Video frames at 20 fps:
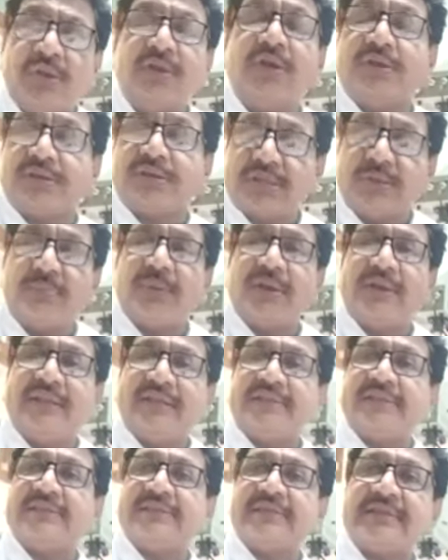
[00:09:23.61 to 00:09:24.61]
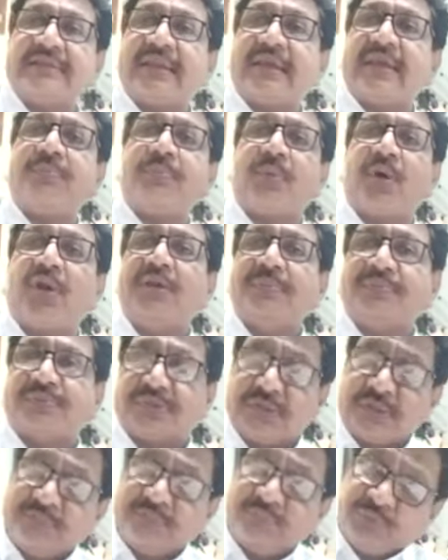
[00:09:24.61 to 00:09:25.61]
simple diseases like
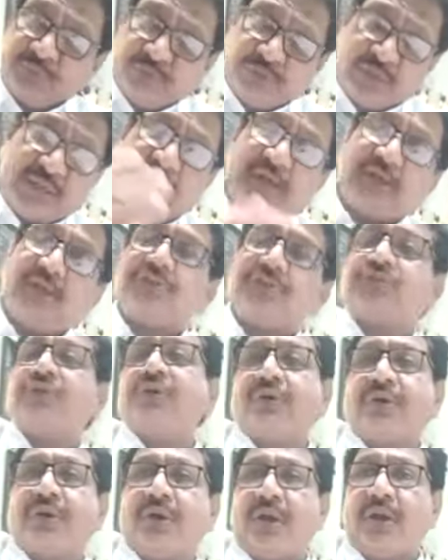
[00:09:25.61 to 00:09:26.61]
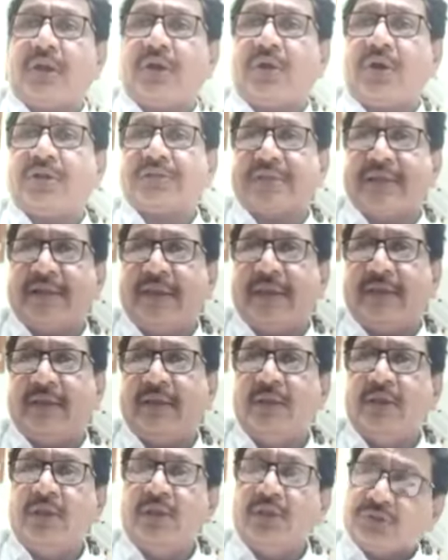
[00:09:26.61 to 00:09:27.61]
polyps, they can also cause headache.
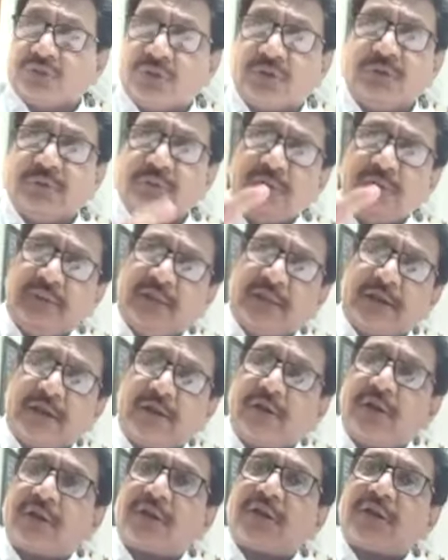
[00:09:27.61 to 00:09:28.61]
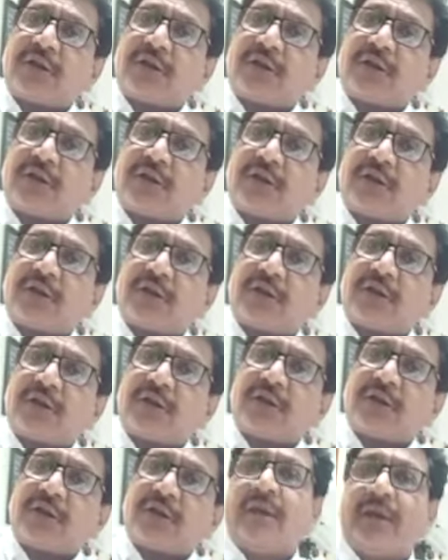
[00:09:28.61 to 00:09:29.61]
So there are a lot of things to be
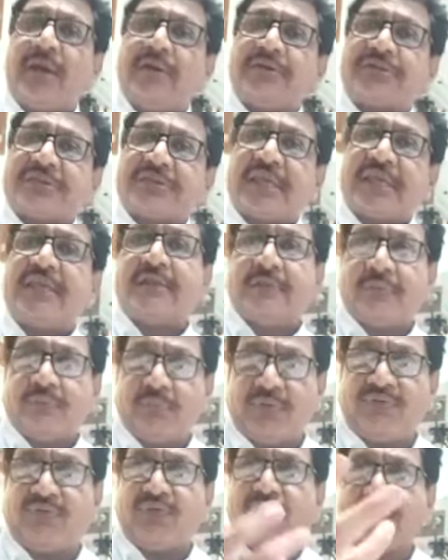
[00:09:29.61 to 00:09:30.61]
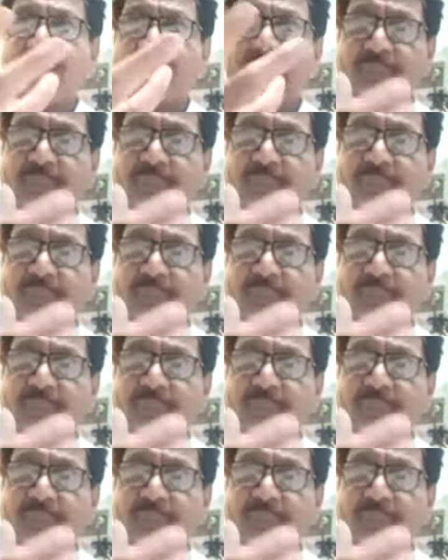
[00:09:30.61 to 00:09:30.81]
seen before